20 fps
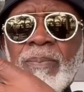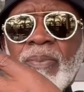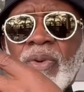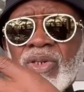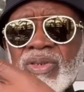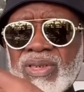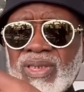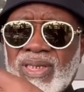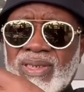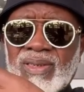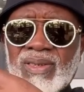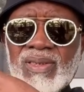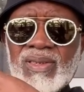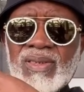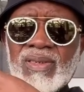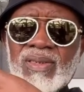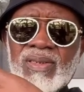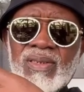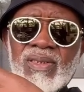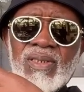
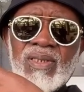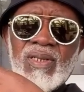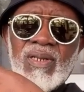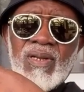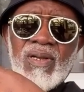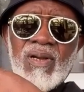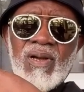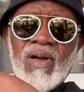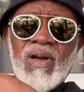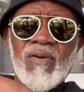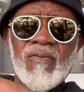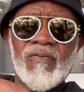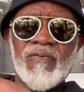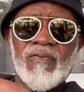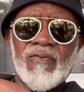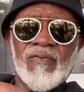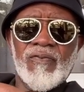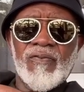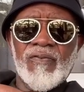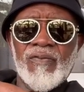importance of
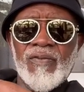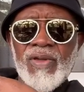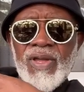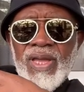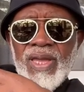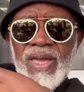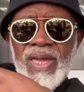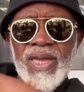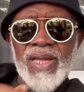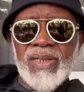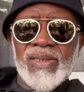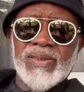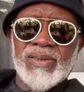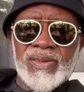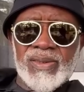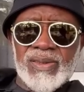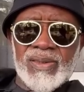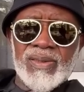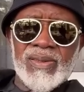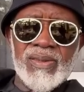
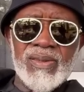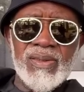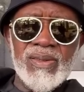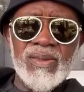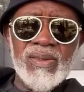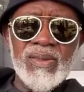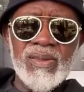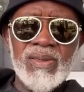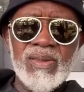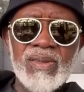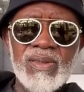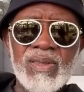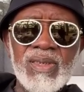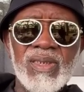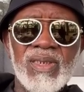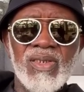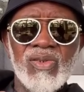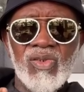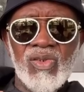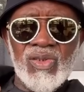health
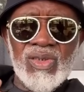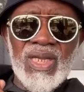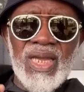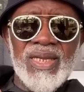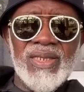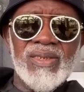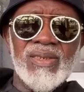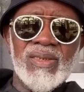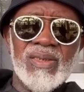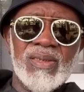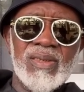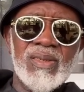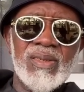in the society.